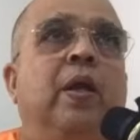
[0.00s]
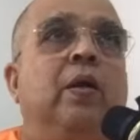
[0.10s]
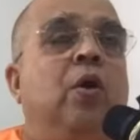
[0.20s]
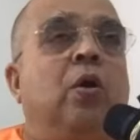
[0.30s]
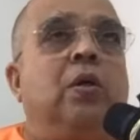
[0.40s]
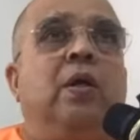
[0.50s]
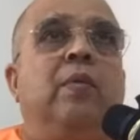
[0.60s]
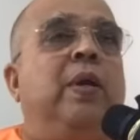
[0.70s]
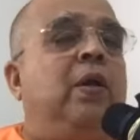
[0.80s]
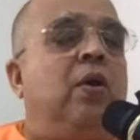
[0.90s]
The
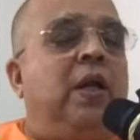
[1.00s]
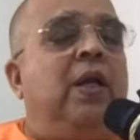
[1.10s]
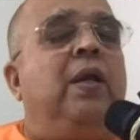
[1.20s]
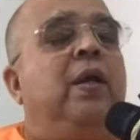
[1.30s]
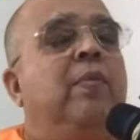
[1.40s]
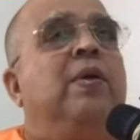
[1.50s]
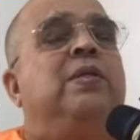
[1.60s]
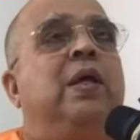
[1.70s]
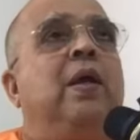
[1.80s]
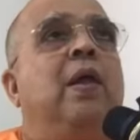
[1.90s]
doctor may not agree. He may
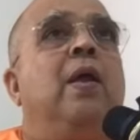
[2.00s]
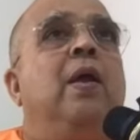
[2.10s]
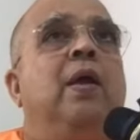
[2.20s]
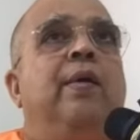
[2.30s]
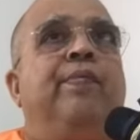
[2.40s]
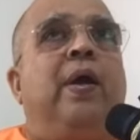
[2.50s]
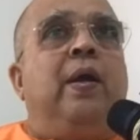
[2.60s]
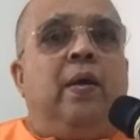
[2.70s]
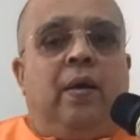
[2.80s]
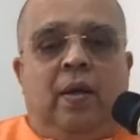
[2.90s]
say, if
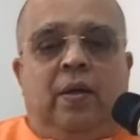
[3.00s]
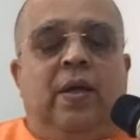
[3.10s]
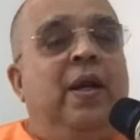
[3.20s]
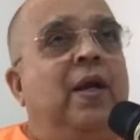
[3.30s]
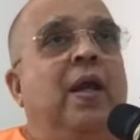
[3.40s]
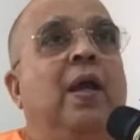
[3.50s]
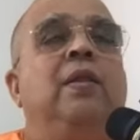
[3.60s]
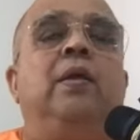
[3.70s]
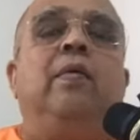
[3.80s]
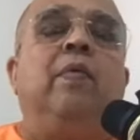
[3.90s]
I create a
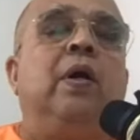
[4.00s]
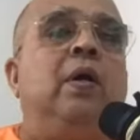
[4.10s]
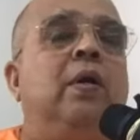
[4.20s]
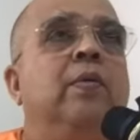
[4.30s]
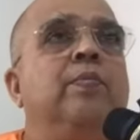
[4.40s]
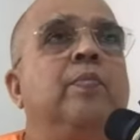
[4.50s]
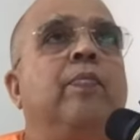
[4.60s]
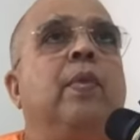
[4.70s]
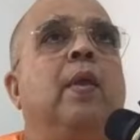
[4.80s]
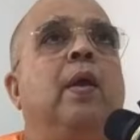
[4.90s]
healthy world
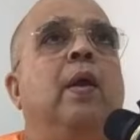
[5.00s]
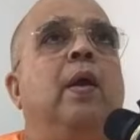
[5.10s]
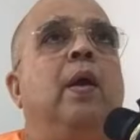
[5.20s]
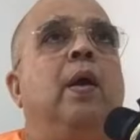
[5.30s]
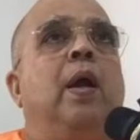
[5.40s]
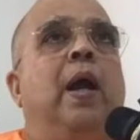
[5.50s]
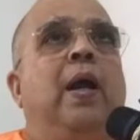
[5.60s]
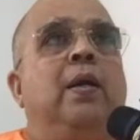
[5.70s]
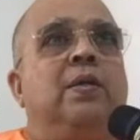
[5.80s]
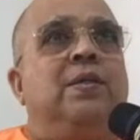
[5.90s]

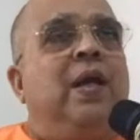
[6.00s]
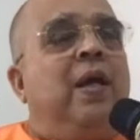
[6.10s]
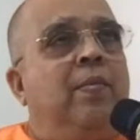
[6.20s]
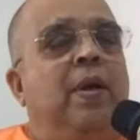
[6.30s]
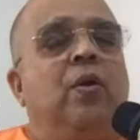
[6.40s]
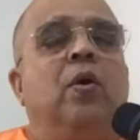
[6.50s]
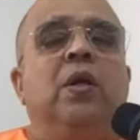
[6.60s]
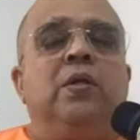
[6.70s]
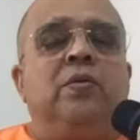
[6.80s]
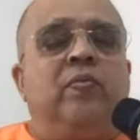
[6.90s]
and share my
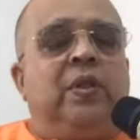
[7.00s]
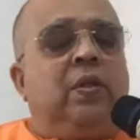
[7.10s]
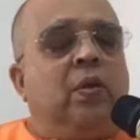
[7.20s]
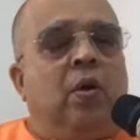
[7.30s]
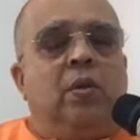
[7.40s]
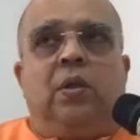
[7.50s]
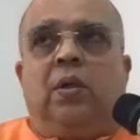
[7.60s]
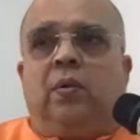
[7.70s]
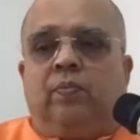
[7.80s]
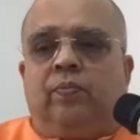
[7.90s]
knowledge with all
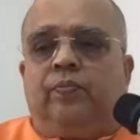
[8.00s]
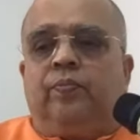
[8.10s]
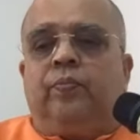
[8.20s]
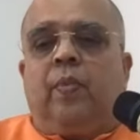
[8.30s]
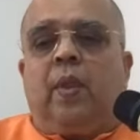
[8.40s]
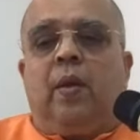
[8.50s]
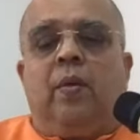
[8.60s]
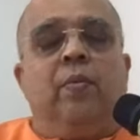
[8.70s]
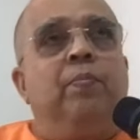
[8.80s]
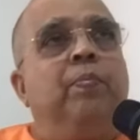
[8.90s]
the
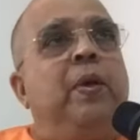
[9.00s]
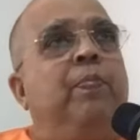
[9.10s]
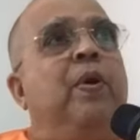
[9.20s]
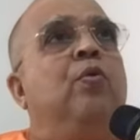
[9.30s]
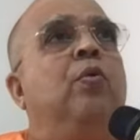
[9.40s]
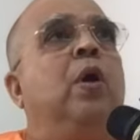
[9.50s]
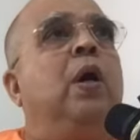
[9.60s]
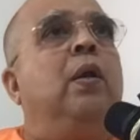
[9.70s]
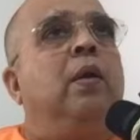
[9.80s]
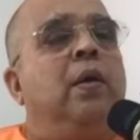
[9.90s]
people who
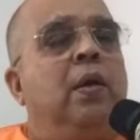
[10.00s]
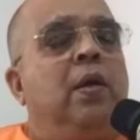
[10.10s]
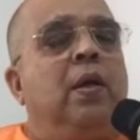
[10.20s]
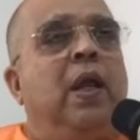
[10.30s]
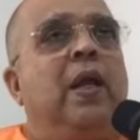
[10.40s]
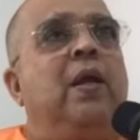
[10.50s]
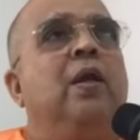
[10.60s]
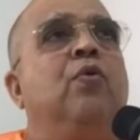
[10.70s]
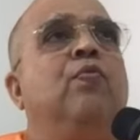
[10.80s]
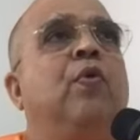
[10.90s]
are
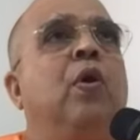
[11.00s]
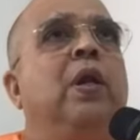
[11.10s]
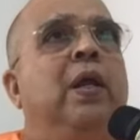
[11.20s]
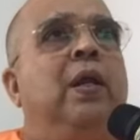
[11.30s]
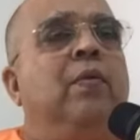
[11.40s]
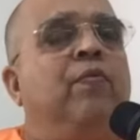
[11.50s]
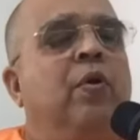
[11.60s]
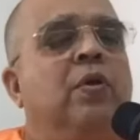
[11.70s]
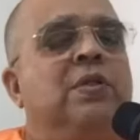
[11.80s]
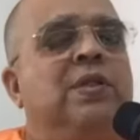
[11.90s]
likely to fall ill,
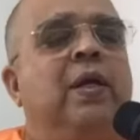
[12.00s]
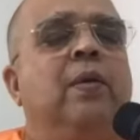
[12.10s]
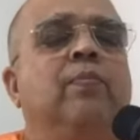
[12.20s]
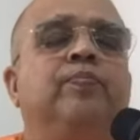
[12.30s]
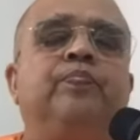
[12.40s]
fall sick,